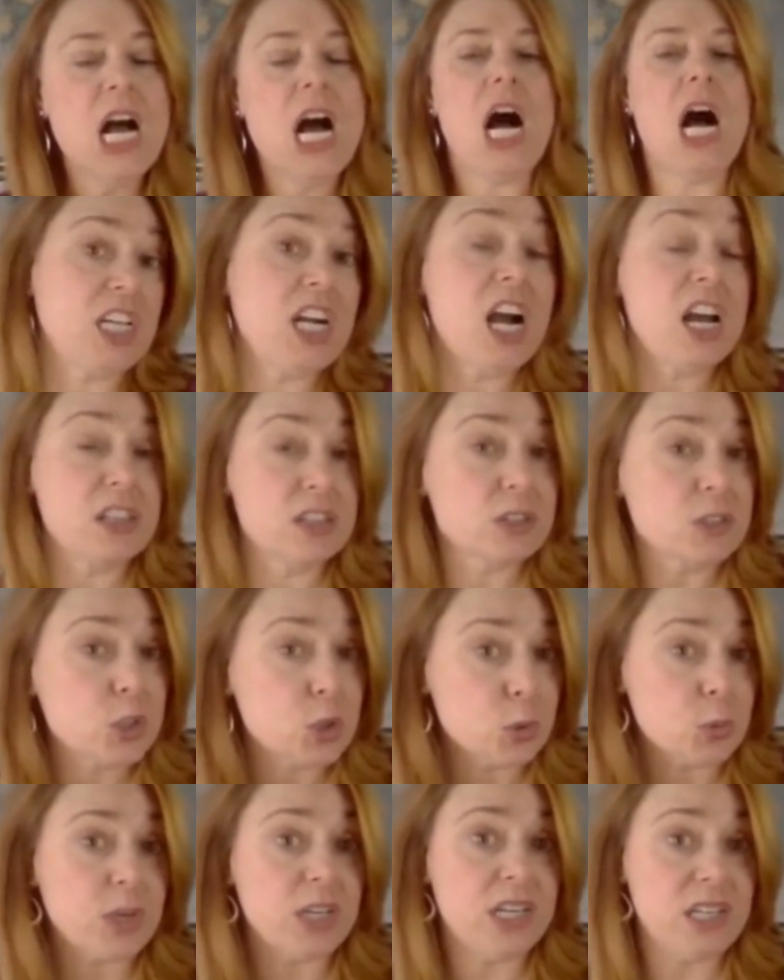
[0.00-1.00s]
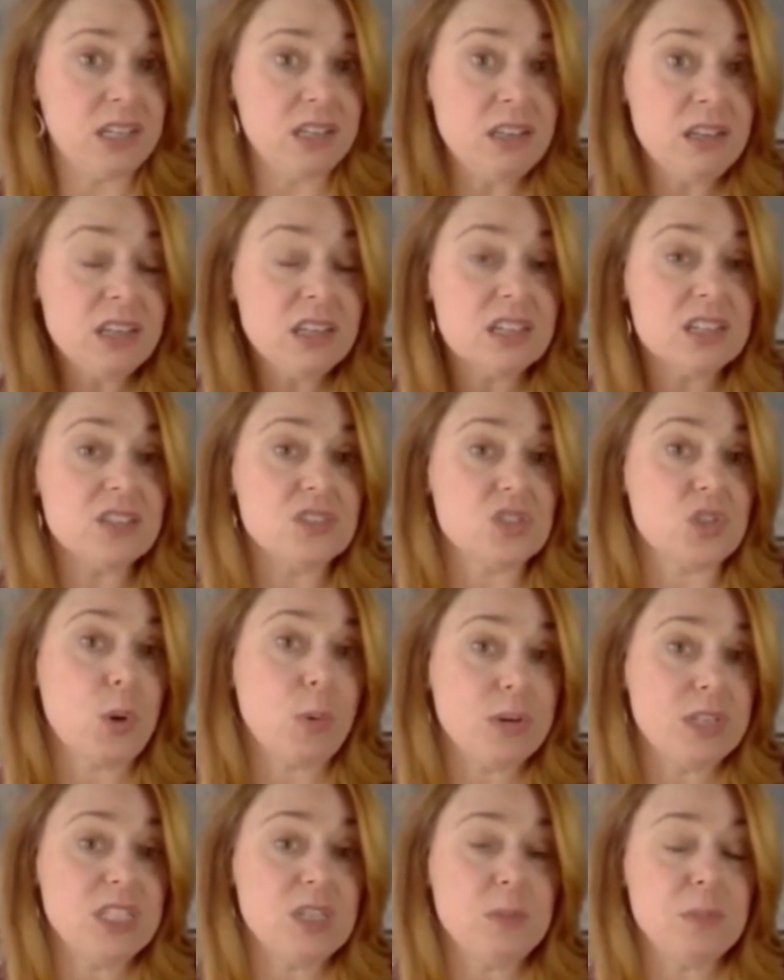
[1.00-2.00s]
The color green is
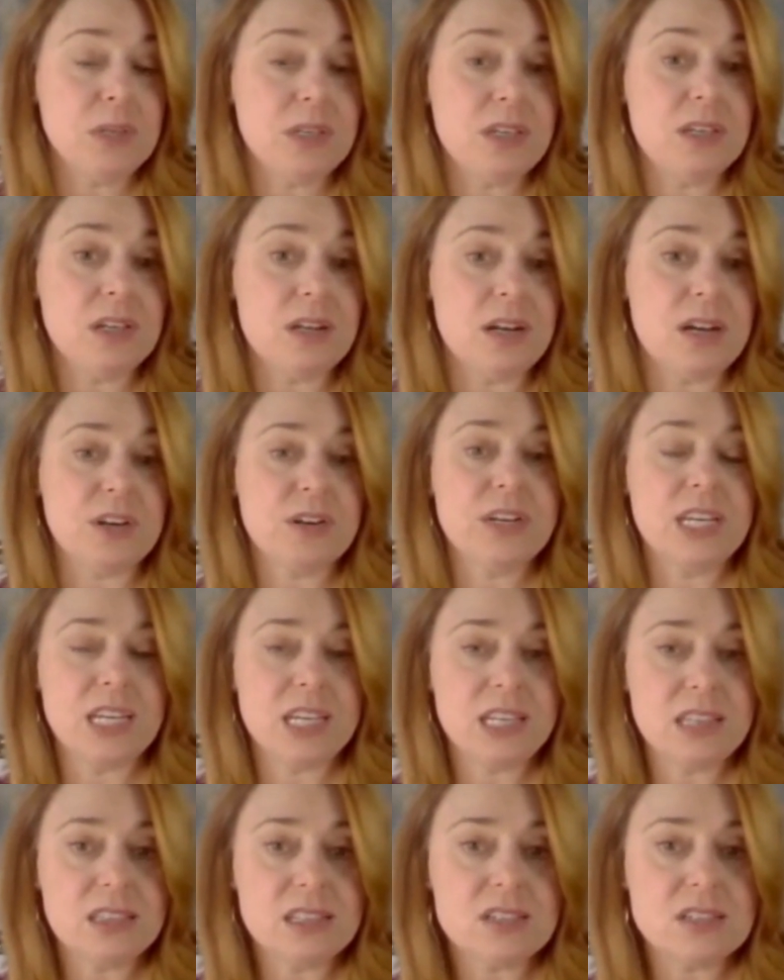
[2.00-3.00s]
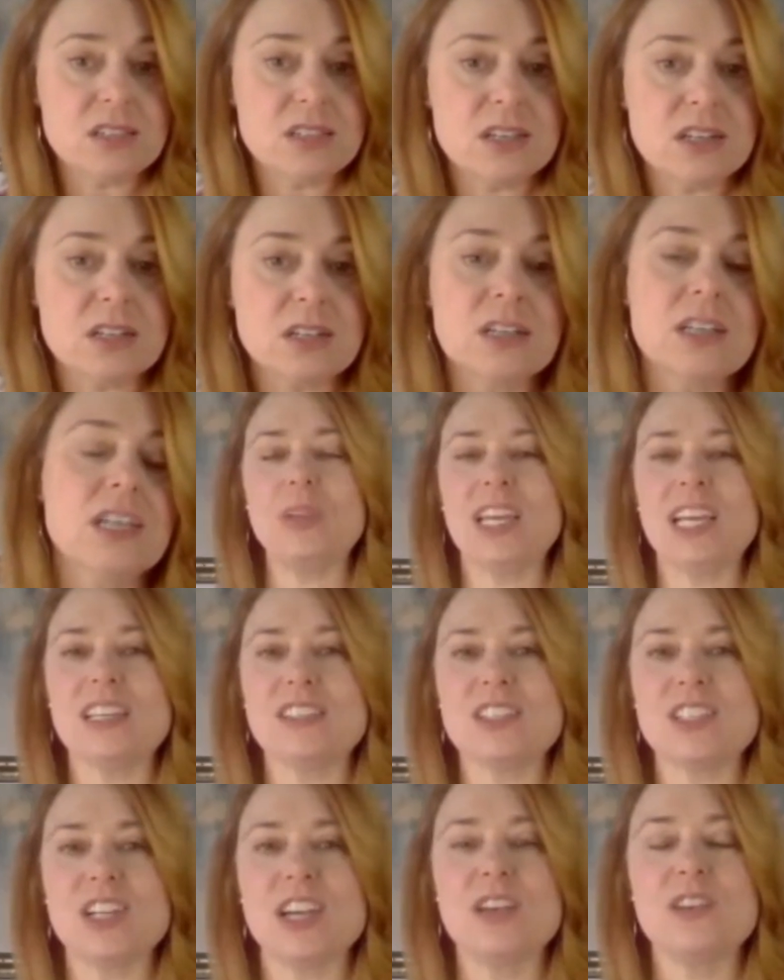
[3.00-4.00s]
going to be very in this year.
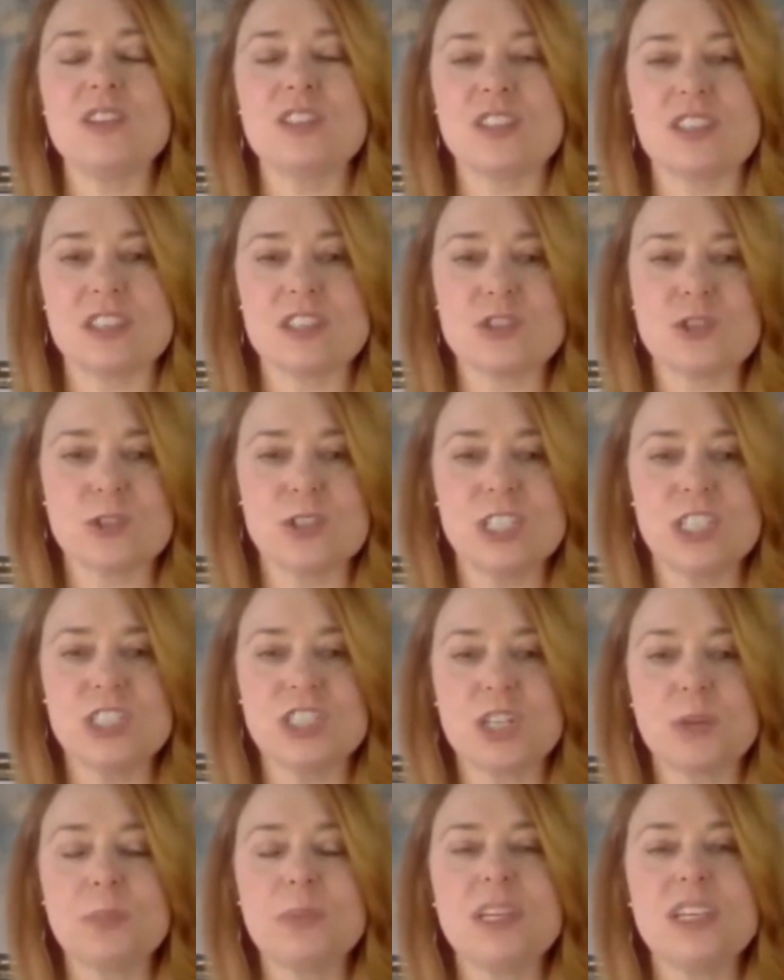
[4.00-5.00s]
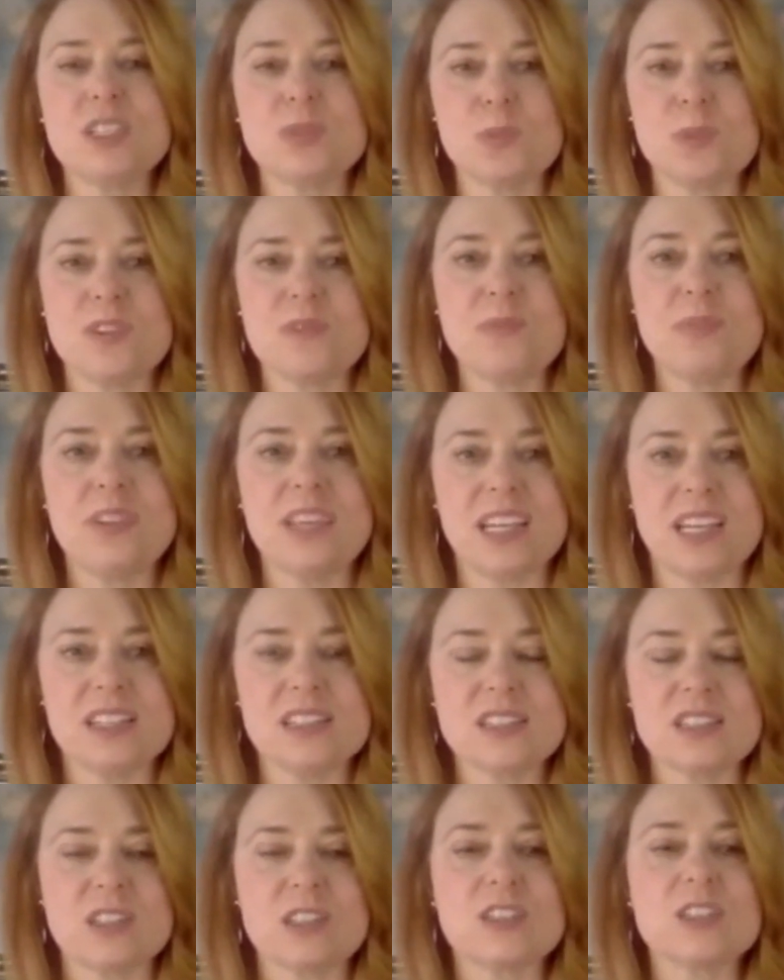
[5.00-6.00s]
Plants and the strategic placement of
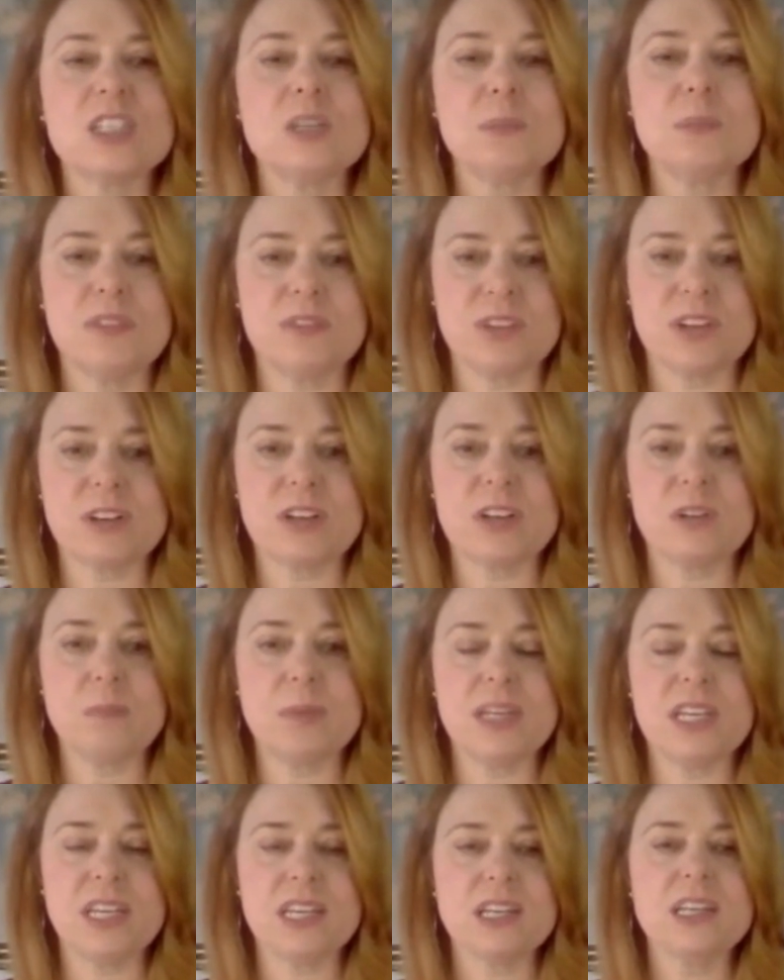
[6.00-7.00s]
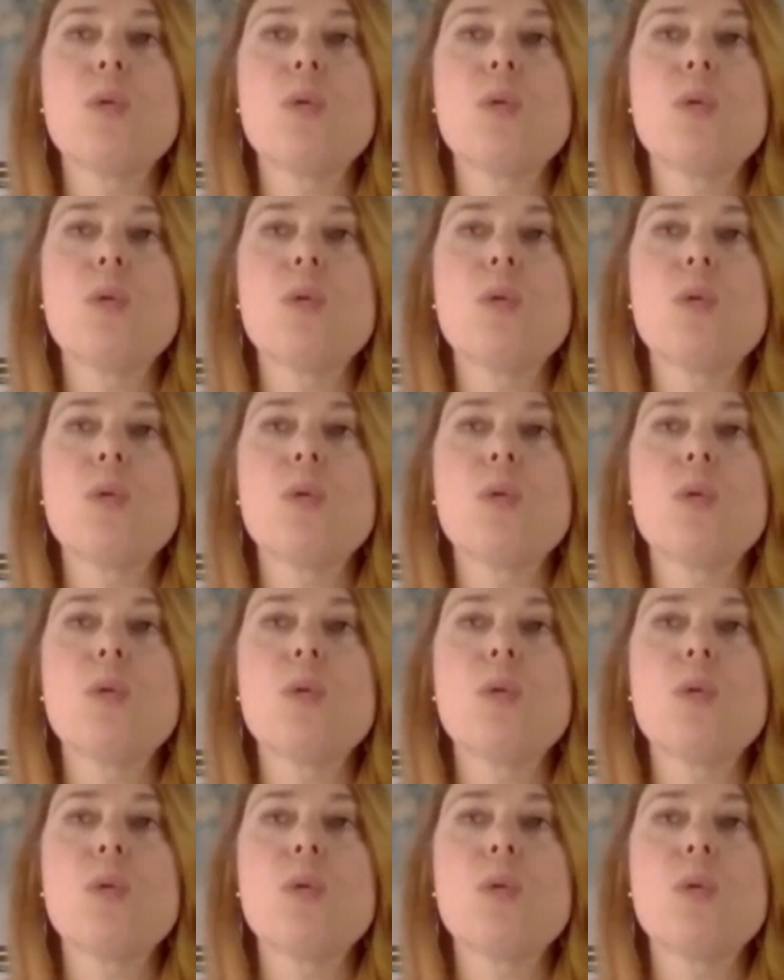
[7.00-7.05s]
plants are going to be very big.